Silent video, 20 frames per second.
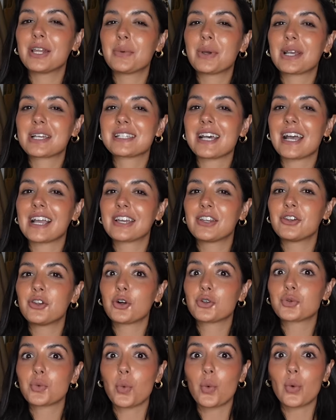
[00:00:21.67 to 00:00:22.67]
into it because I
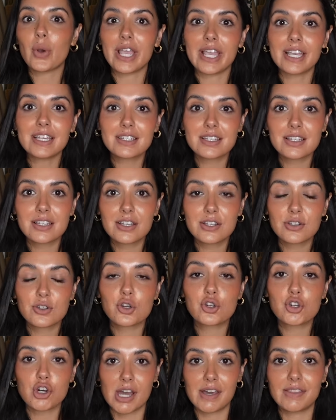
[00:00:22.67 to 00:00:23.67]
cannot wait to
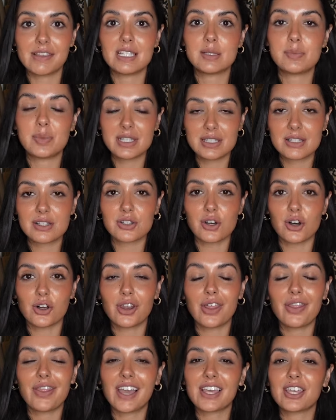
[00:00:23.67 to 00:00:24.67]
try these pieces on.
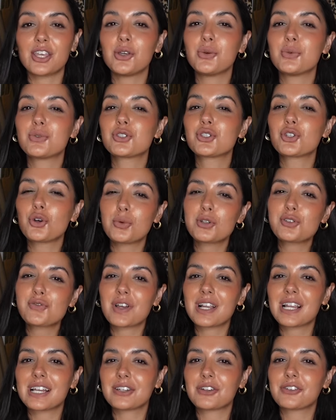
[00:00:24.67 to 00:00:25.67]
Thank you so much for
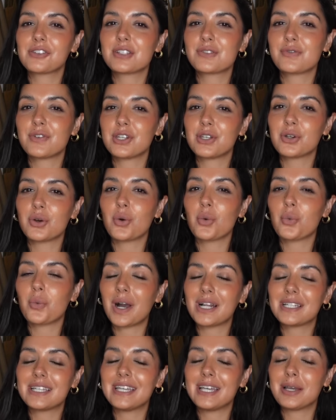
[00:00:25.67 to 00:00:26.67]
clicking on this video
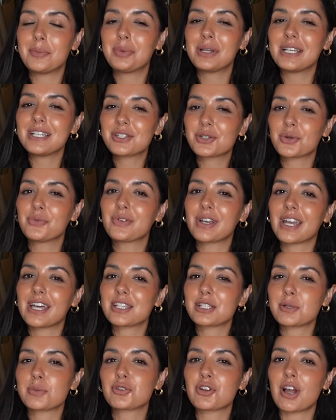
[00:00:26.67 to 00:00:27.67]
while you're here. Please don't forget to
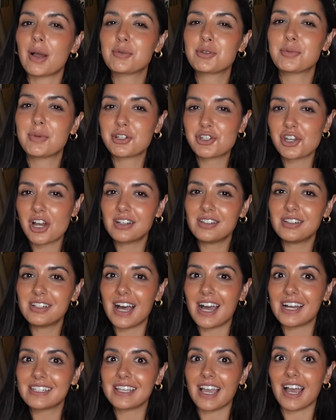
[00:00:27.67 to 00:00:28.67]
subscribe to my channel.
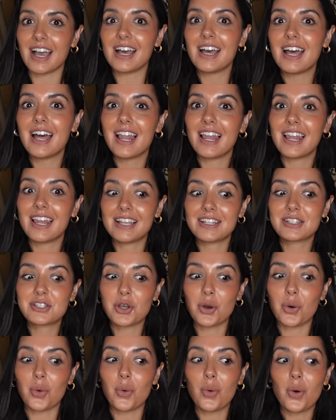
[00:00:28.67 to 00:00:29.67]
And yeah, let's
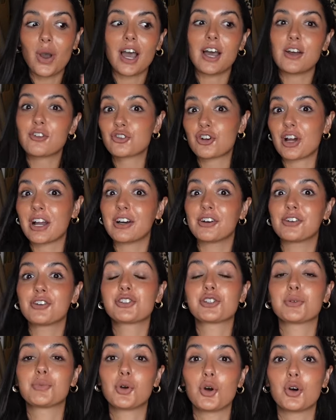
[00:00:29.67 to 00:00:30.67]
go and try on
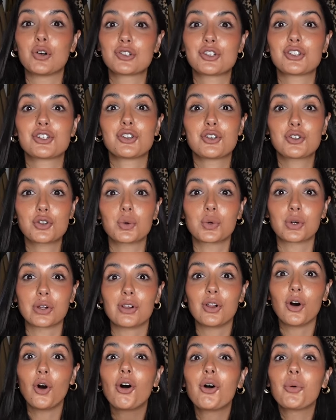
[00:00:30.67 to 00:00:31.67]
some gorgeous
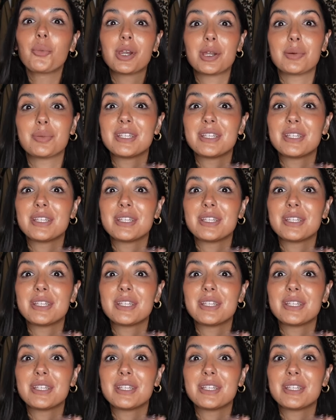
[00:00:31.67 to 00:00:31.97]
tonal autumn winter